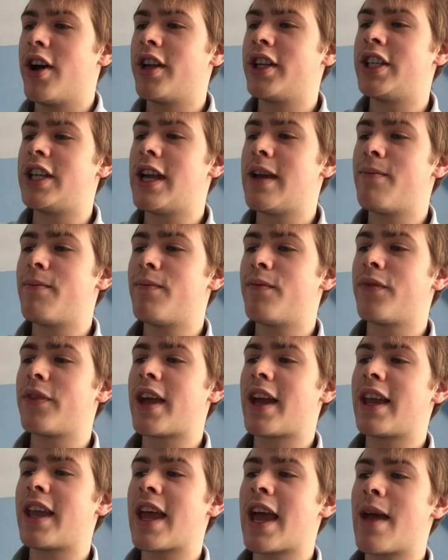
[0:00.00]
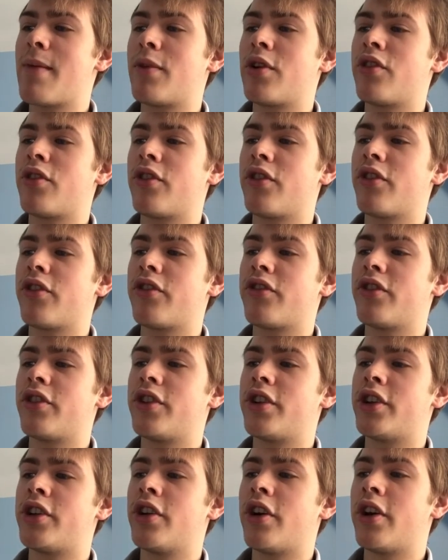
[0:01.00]
Jim then came across
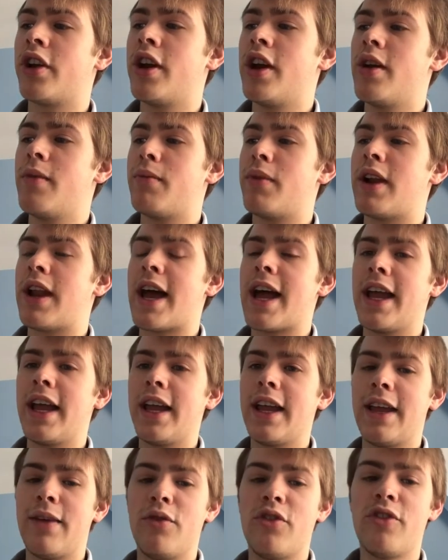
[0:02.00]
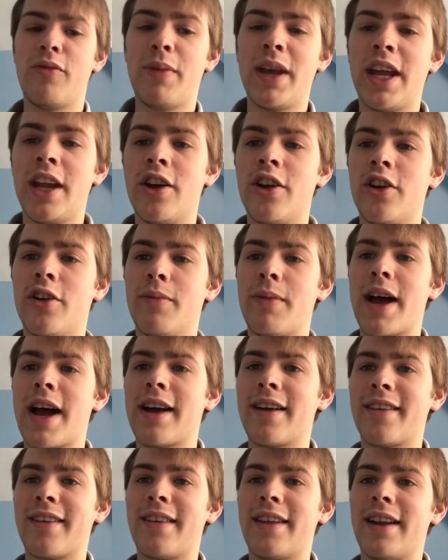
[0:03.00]
John, but like he was speeding up,
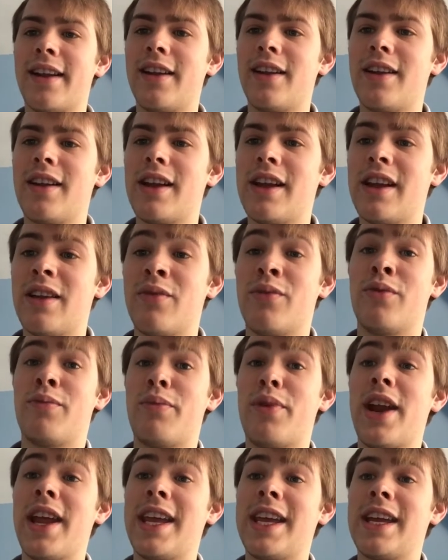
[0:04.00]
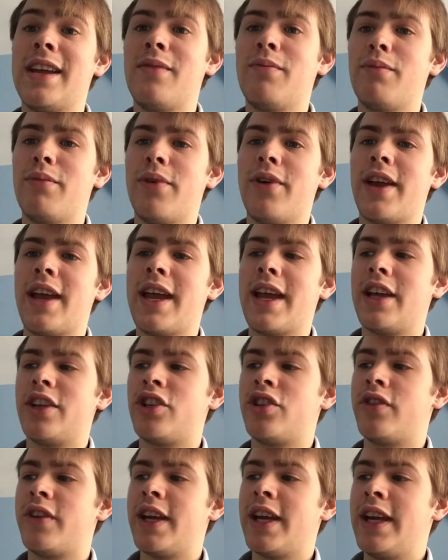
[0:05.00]
he was braking, but hit a
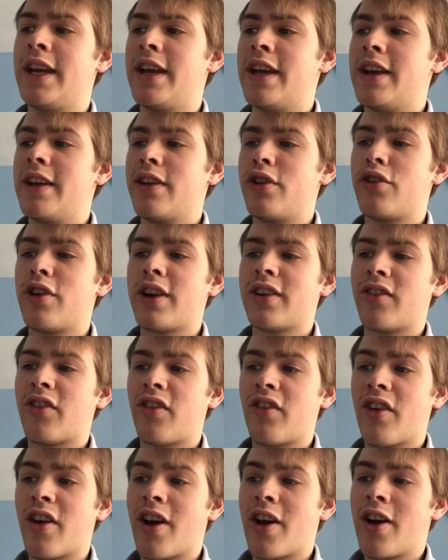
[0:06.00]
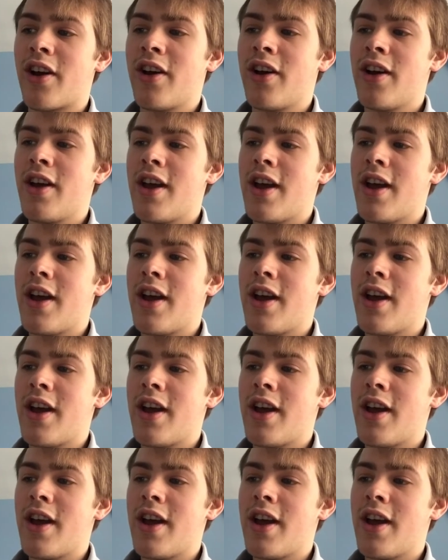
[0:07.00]
tree, crashed his car.